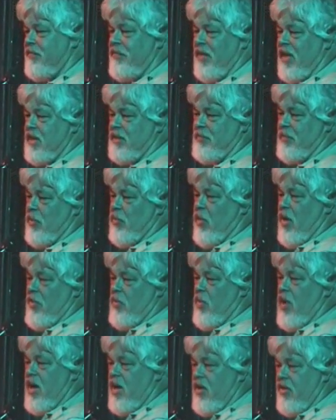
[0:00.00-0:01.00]
faze me one
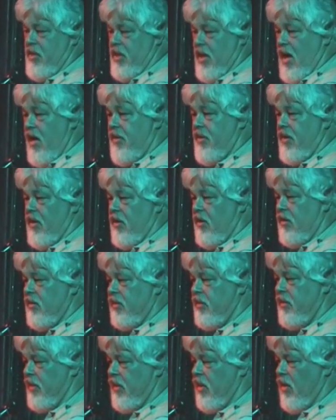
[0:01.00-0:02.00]
way or the other,
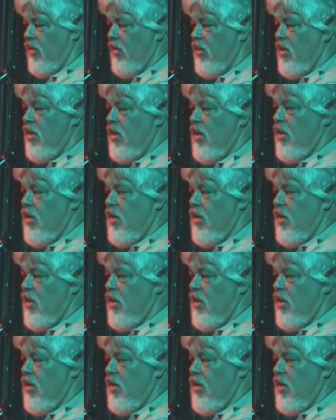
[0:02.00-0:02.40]
you know,